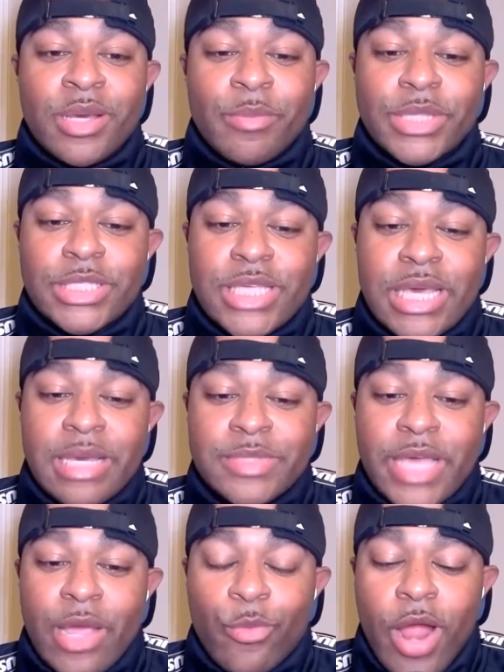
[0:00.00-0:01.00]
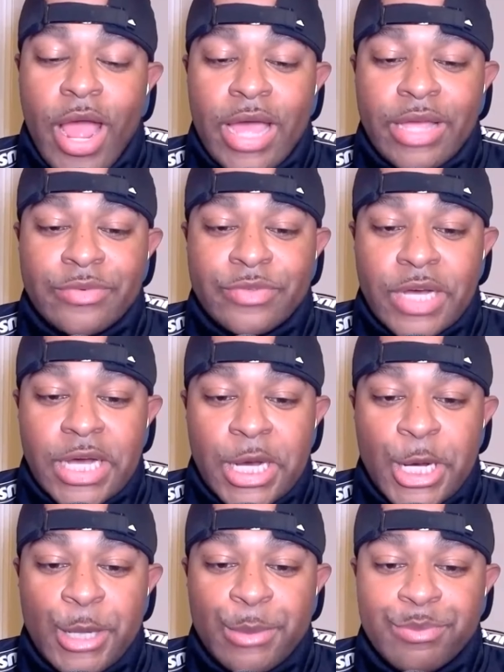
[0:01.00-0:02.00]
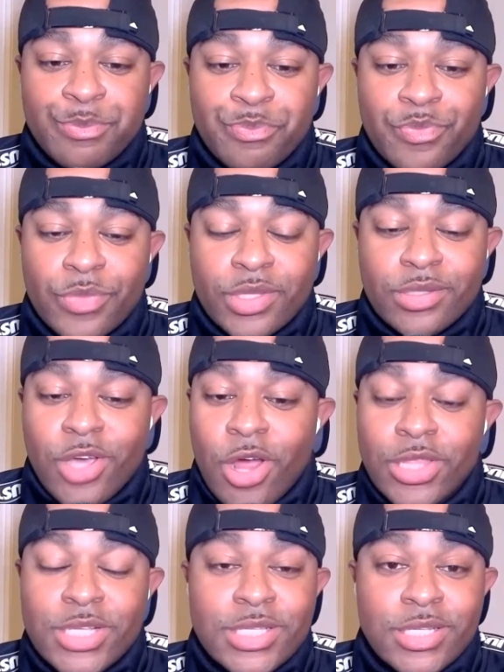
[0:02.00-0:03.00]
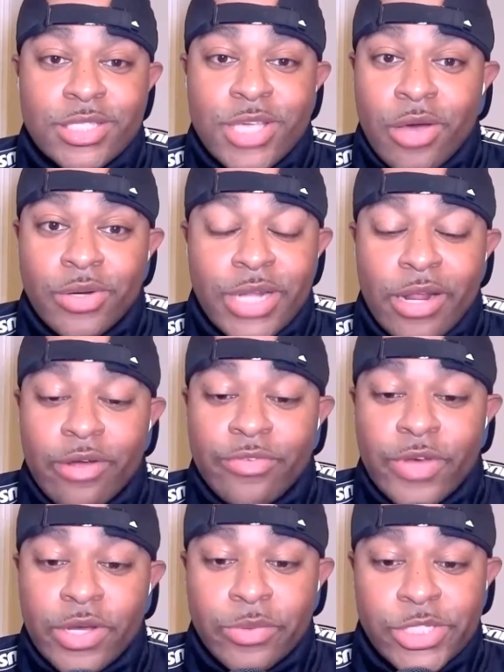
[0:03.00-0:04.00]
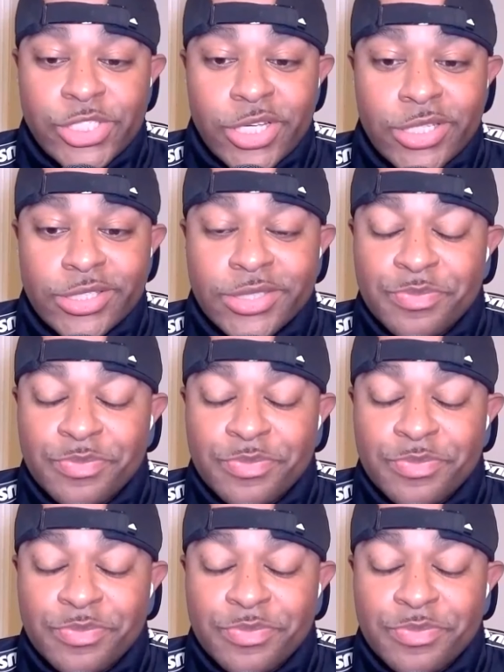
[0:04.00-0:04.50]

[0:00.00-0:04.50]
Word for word: But the teams they arrive, um, Karlissa and Toni, they don't fuck with each other.